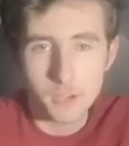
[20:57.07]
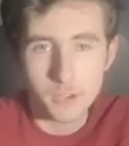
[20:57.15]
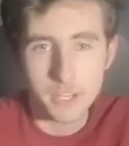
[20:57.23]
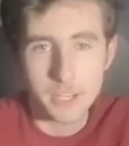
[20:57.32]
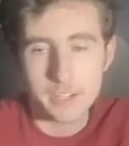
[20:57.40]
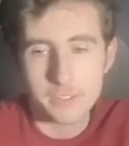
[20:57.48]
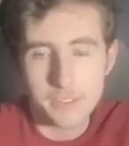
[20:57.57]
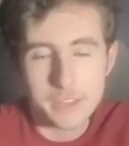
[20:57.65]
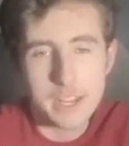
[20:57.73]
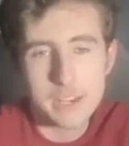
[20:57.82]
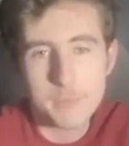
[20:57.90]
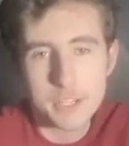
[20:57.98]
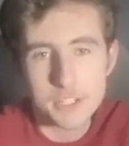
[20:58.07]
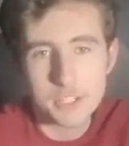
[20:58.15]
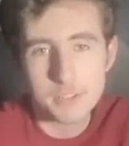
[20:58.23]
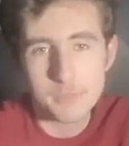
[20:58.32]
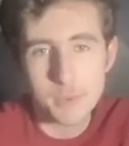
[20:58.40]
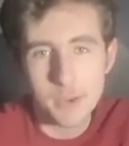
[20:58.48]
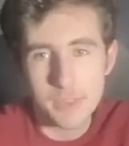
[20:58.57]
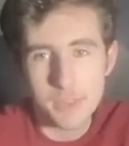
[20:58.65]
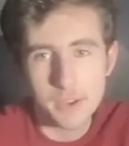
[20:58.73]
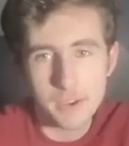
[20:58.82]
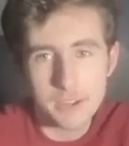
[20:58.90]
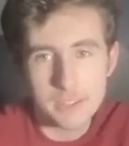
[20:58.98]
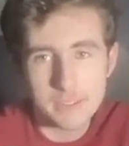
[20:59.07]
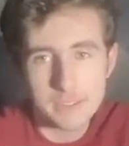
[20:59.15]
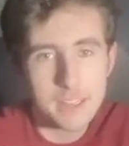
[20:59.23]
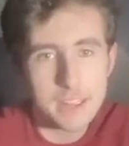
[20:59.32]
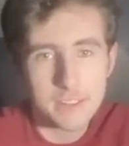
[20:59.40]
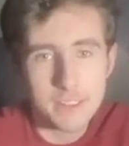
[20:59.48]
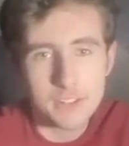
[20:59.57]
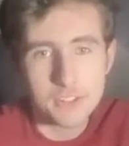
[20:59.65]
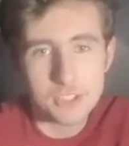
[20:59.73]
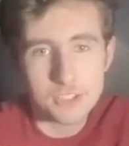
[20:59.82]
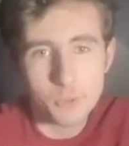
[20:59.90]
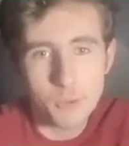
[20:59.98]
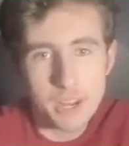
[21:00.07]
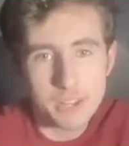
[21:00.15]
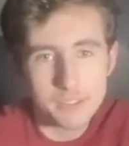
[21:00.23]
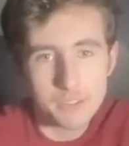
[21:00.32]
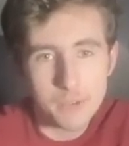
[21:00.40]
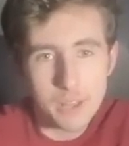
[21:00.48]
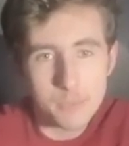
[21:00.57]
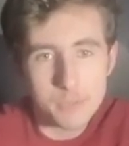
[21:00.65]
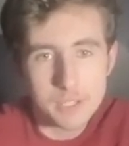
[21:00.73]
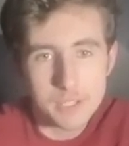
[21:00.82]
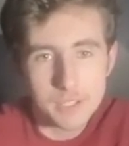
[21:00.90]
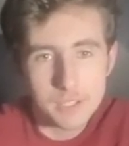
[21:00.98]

Okay, so the animation is behind the eyes. It, it's just the way it's developed.